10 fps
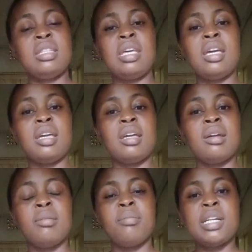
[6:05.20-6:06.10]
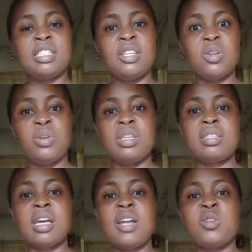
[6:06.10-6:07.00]
the material
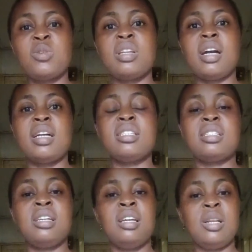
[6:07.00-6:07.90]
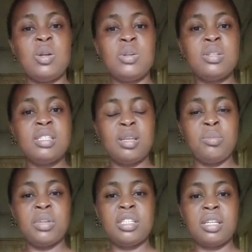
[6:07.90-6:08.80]
is handled at low
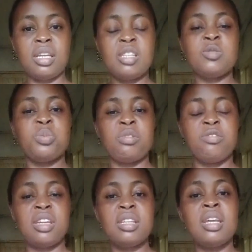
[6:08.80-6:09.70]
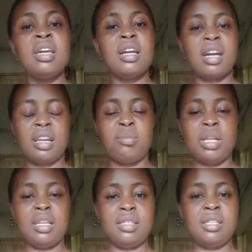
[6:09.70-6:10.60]
temperature, hence prevent
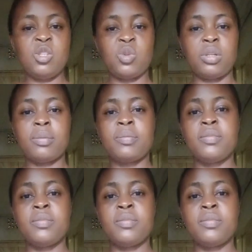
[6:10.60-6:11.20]
caramelization.